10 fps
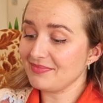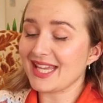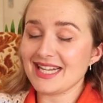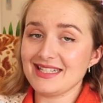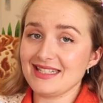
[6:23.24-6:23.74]

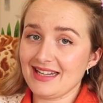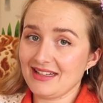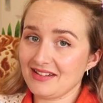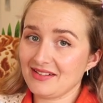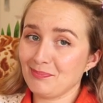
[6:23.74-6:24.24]
they
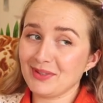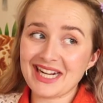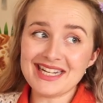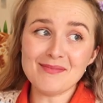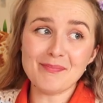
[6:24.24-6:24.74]
did. But
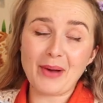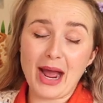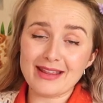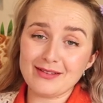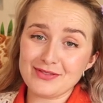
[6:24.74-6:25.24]
I didn't
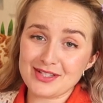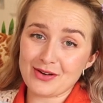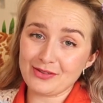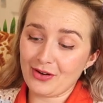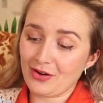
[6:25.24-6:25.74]
buy them for
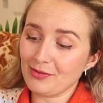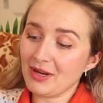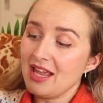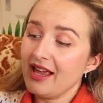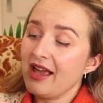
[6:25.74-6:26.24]
so
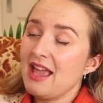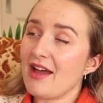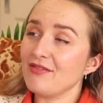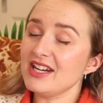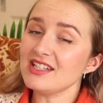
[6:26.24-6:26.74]
long.
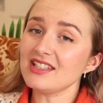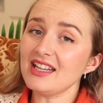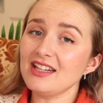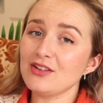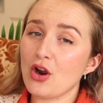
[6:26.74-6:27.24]
Eventually,
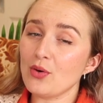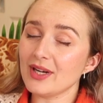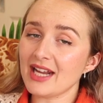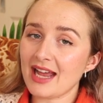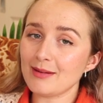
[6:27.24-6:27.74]
no
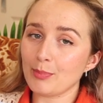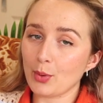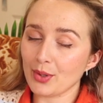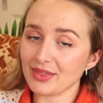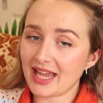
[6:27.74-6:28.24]
one had
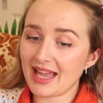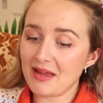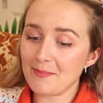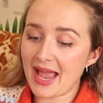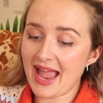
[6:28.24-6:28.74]
bought
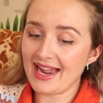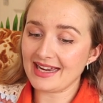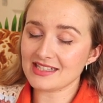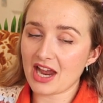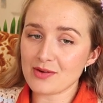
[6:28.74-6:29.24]
them,
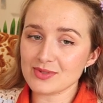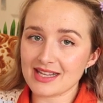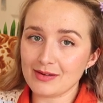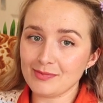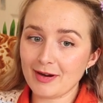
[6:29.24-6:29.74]
and I was
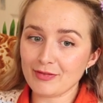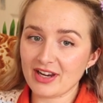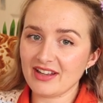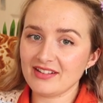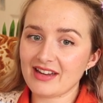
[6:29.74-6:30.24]
there with my
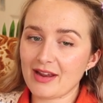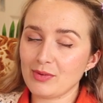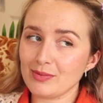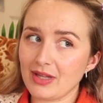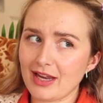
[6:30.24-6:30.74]
friend and
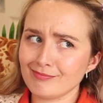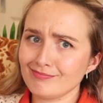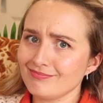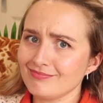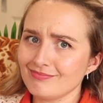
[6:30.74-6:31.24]
we were like,
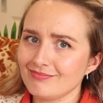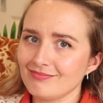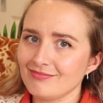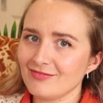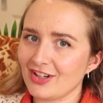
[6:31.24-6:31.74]

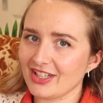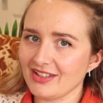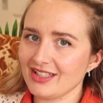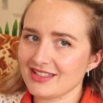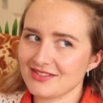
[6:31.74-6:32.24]
fuck
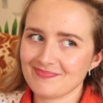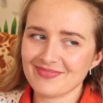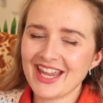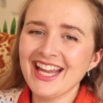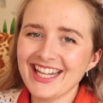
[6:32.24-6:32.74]
it, let's
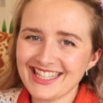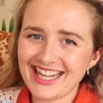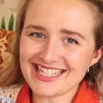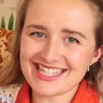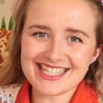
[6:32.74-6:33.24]

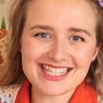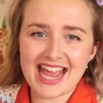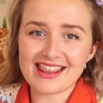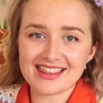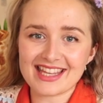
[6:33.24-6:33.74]
just
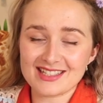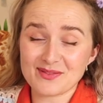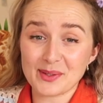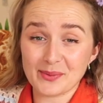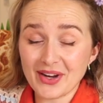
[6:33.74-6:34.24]
get the
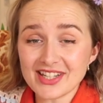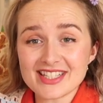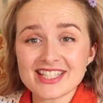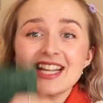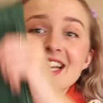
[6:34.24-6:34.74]
things we
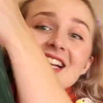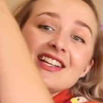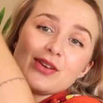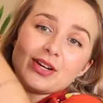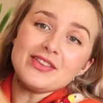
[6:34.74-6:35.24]
want.
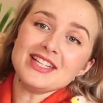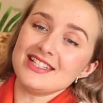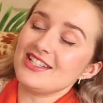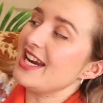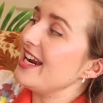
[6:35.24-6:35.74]
So I got
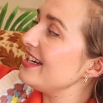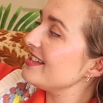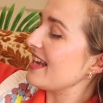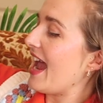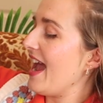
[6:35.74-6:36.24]
these
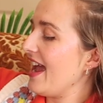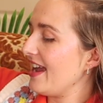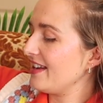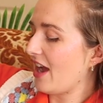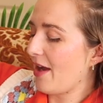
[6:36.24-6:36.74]
jeans,
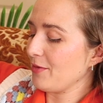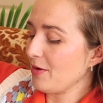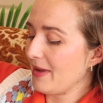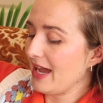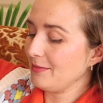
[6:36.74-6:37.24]
and I'm
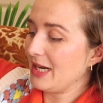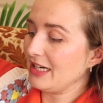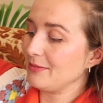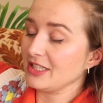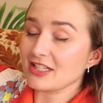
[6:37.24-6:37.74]
not mad
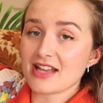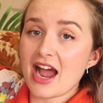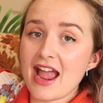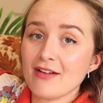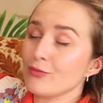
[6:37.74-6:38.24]
about it because
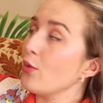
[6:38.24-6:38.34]
I have